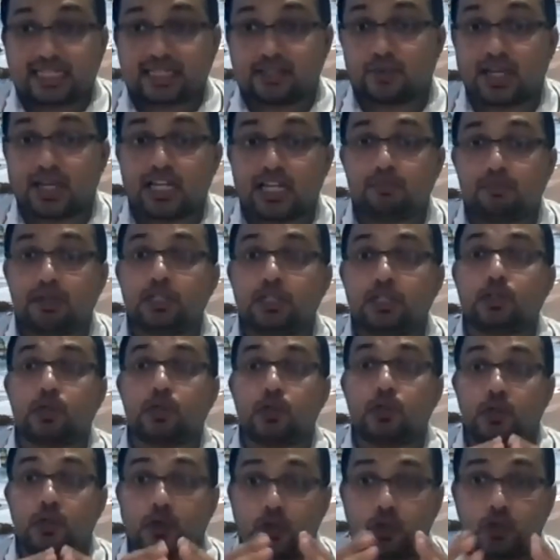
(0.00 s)
available
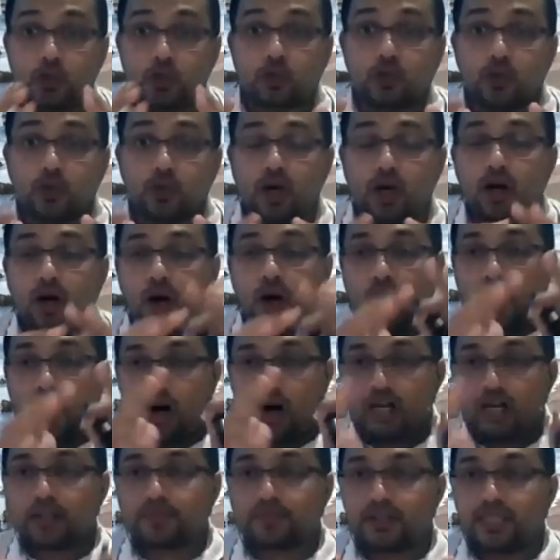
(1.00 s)
to do
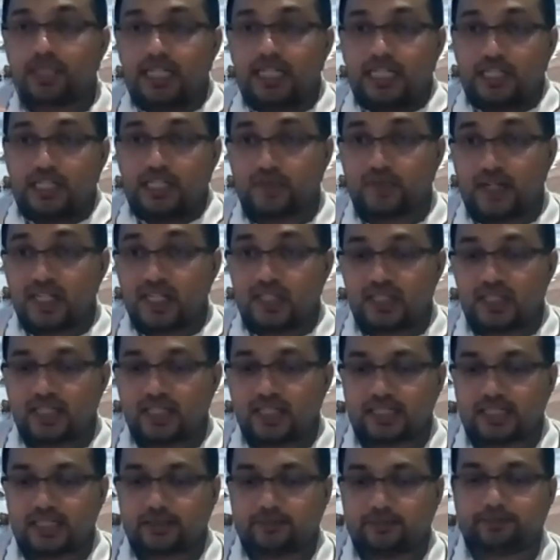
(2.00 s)
all of these
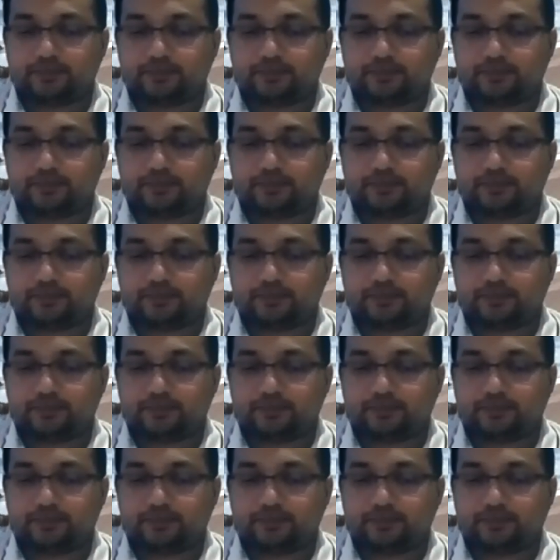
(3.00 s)
functions.